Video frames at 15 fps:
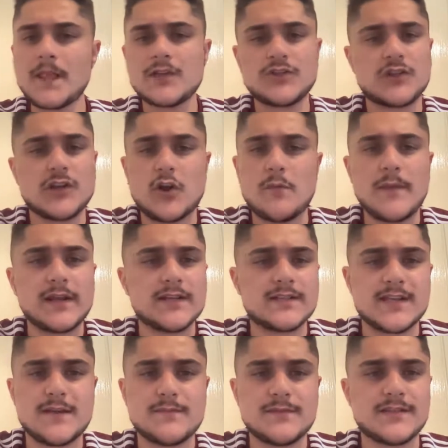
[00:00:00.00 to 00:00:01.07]
so they don't make the
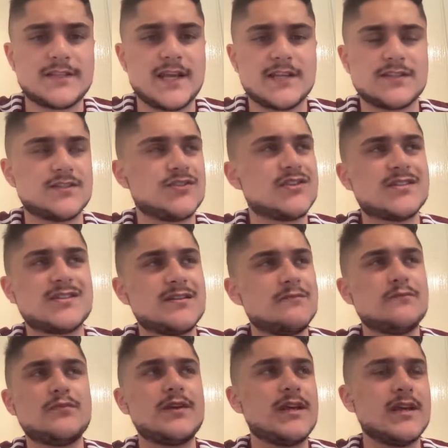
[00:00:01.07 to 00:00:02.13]
same mistakes, and just
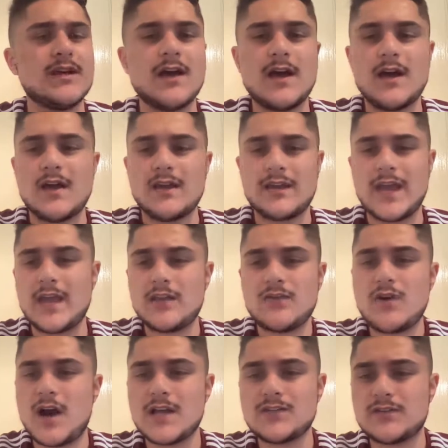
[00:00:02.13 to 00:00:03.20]
simply get you
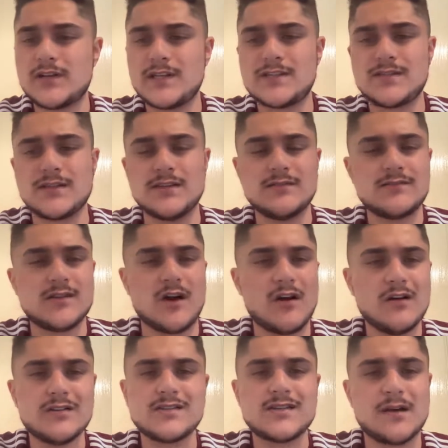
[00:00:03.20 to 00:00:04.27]
guys on it to
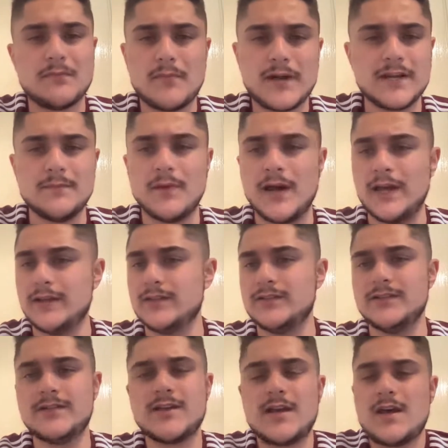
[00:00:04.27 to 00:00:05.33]
earn some money, man.
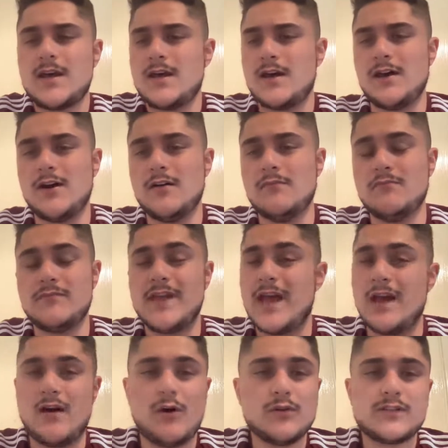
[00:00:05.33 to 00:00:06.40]
And
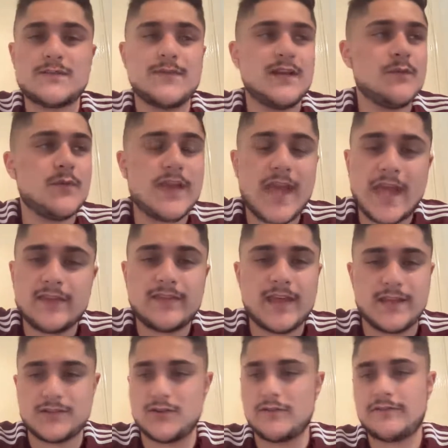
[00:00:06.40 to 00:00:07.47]
yeah, ultimately we're getting
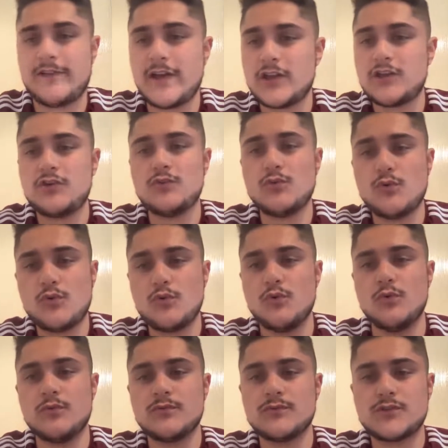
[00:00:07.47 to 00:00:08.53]
there. So thank you
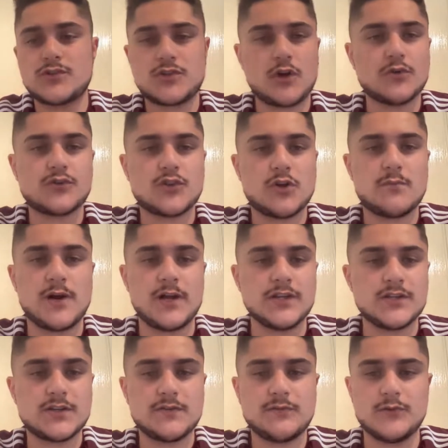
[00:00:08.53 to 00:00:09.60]
all so
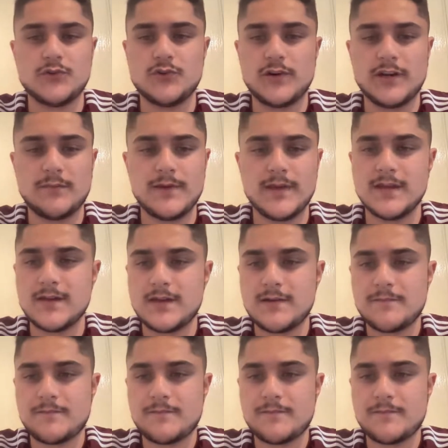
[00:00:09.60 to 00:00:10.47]
much for joining me.